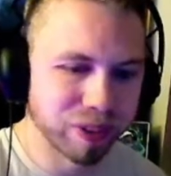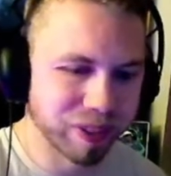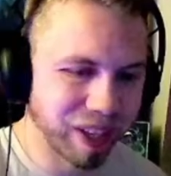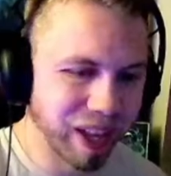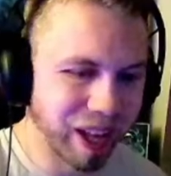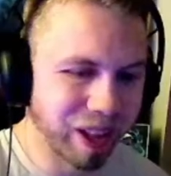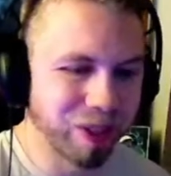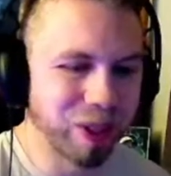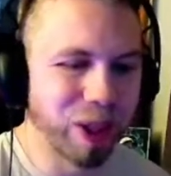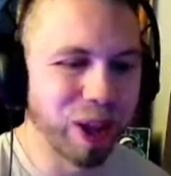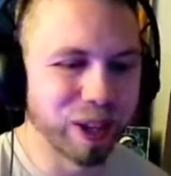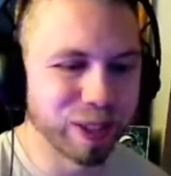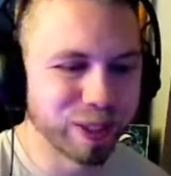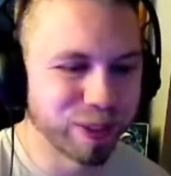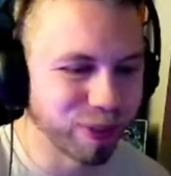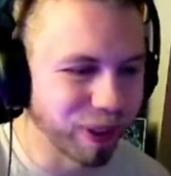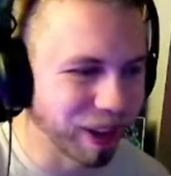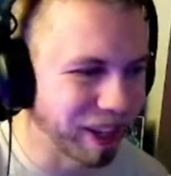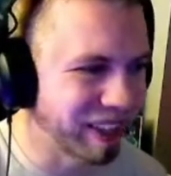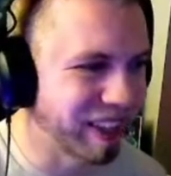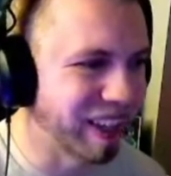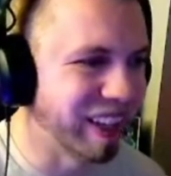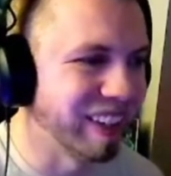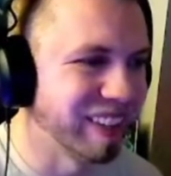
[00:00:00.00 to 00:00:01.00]
yeah, Lost
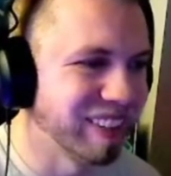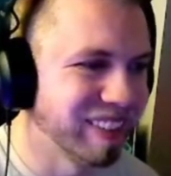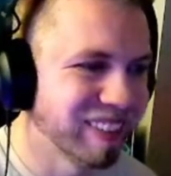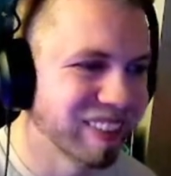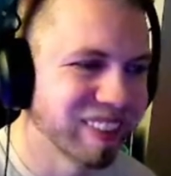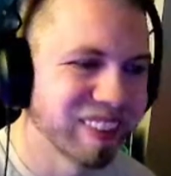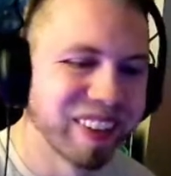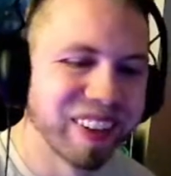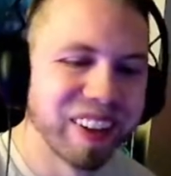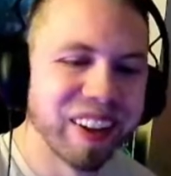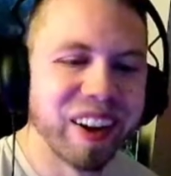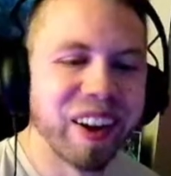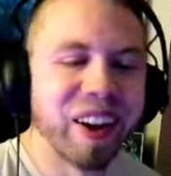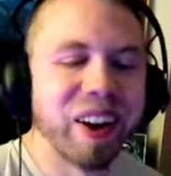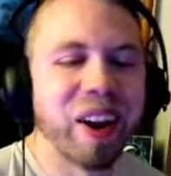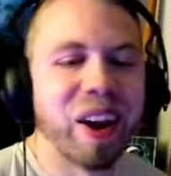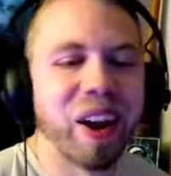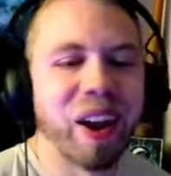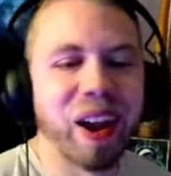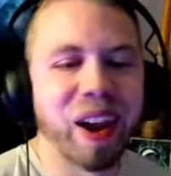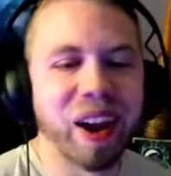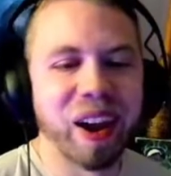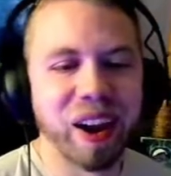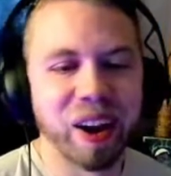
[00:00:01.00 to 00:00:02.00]
Vikings,
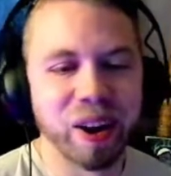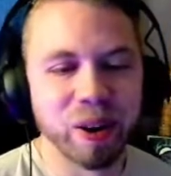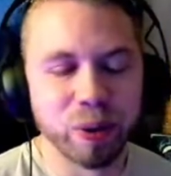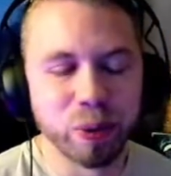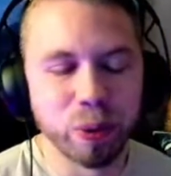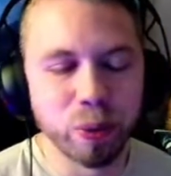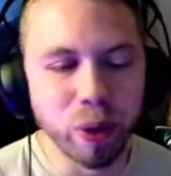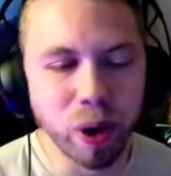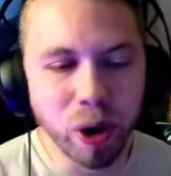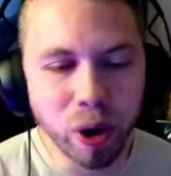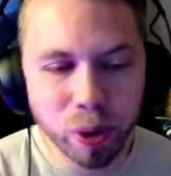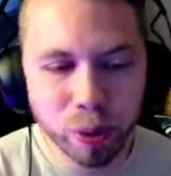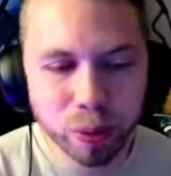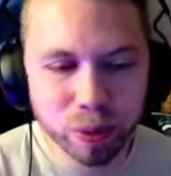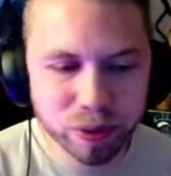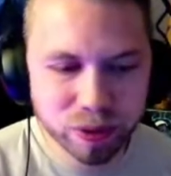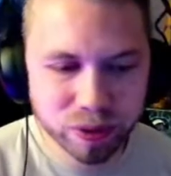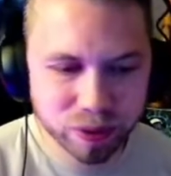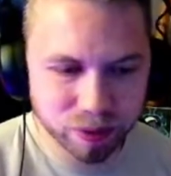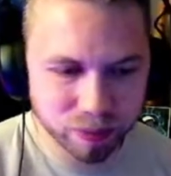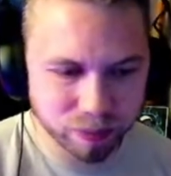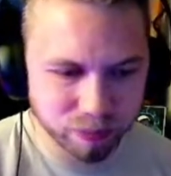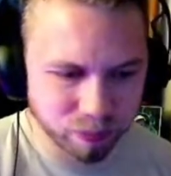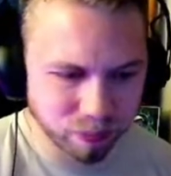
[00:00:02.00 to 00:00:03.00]
uh, who
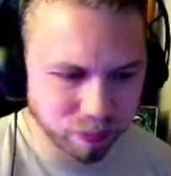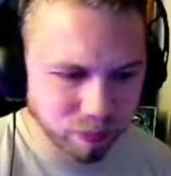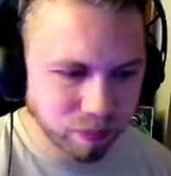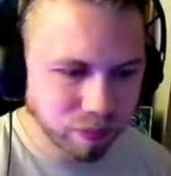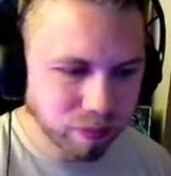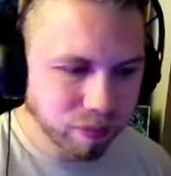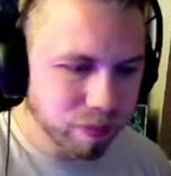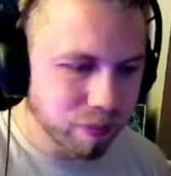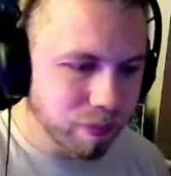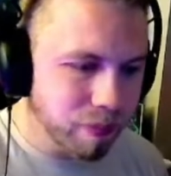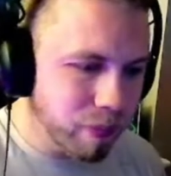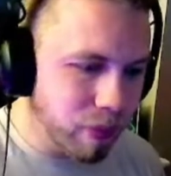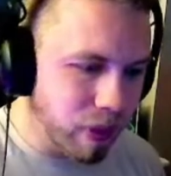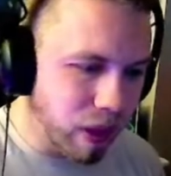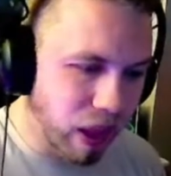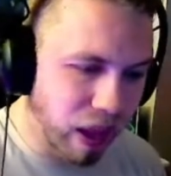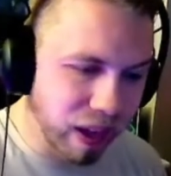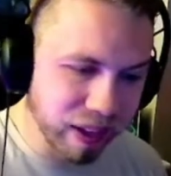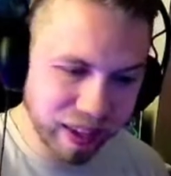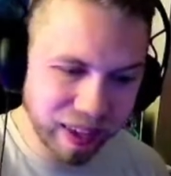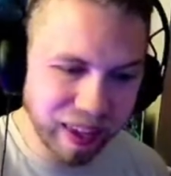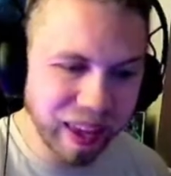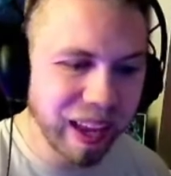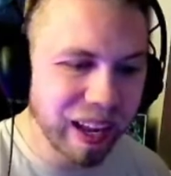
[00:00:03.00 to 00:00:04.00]
owns uh,
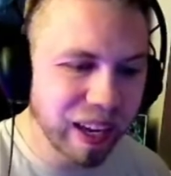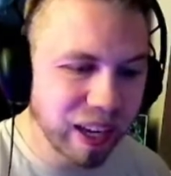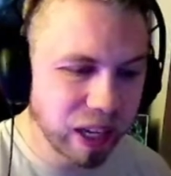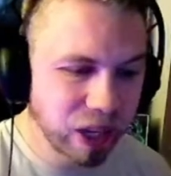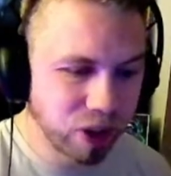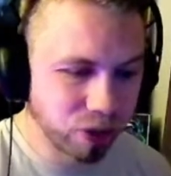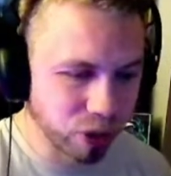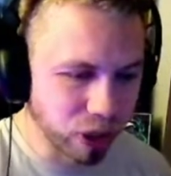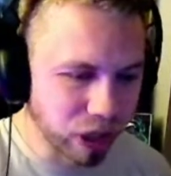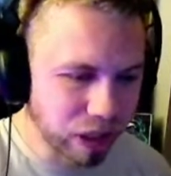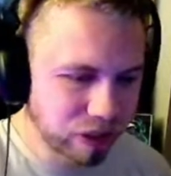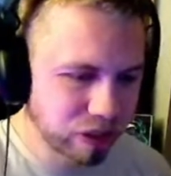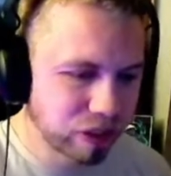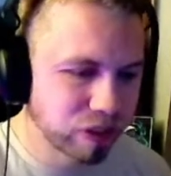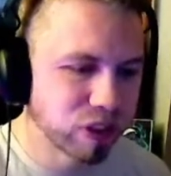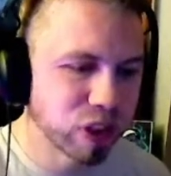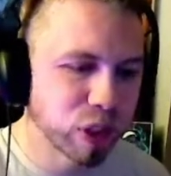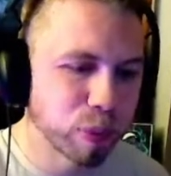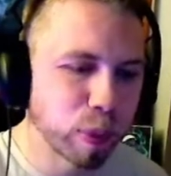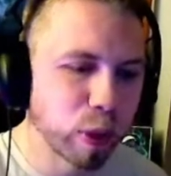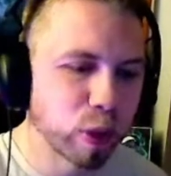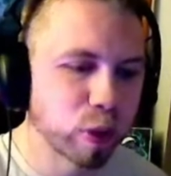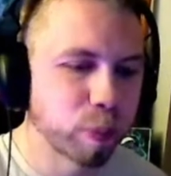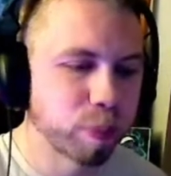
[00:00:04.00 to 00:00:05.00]
Candy Crush is
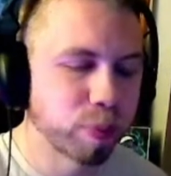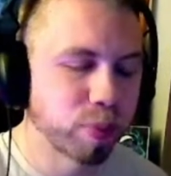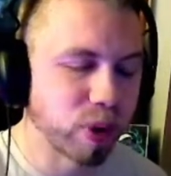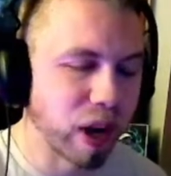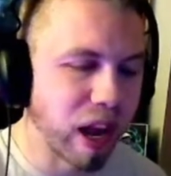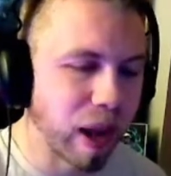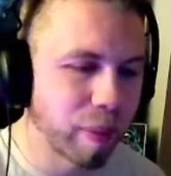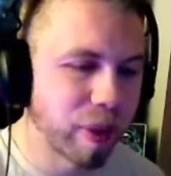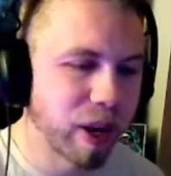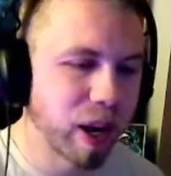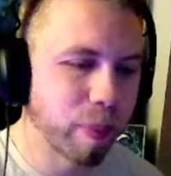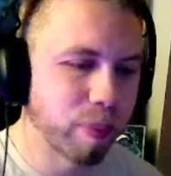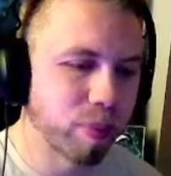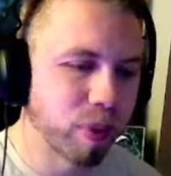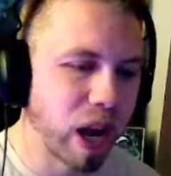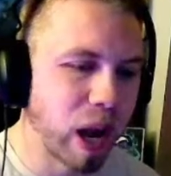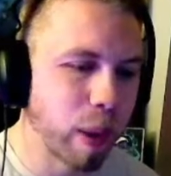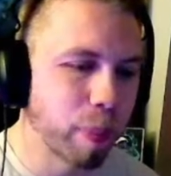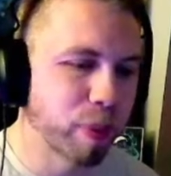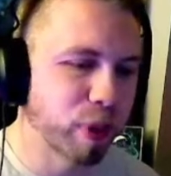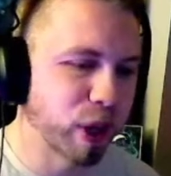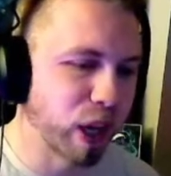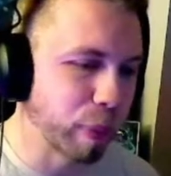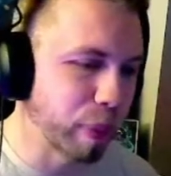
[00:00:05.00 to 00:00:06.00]
their most prominent
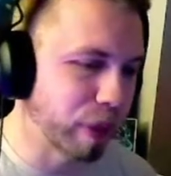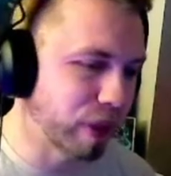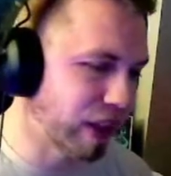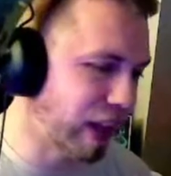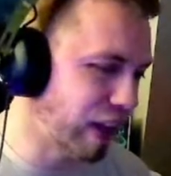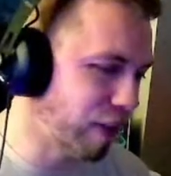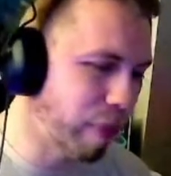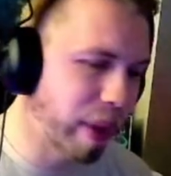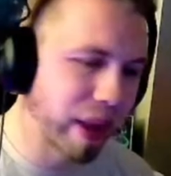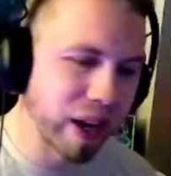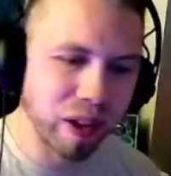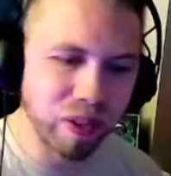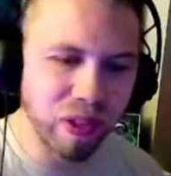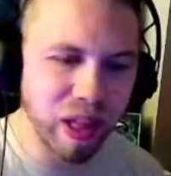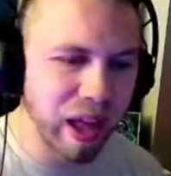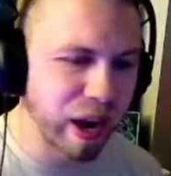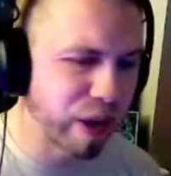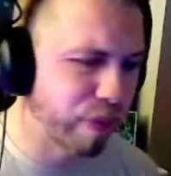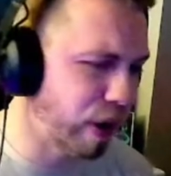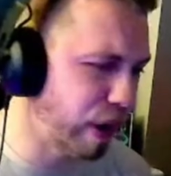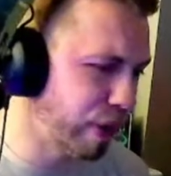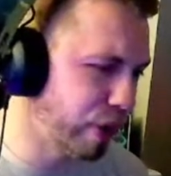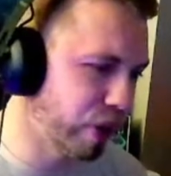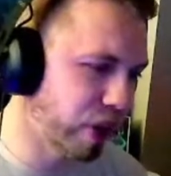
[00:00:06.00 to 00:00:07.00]
property, but they've made a lot
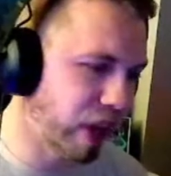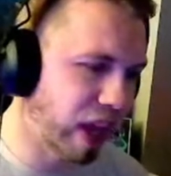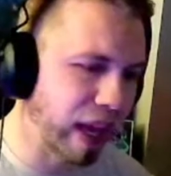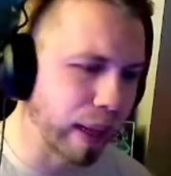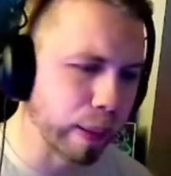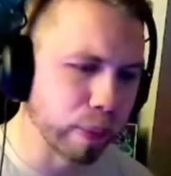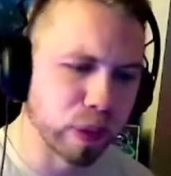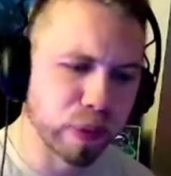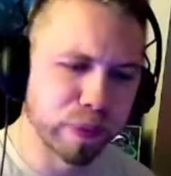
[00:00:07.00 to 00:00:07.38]
of other games.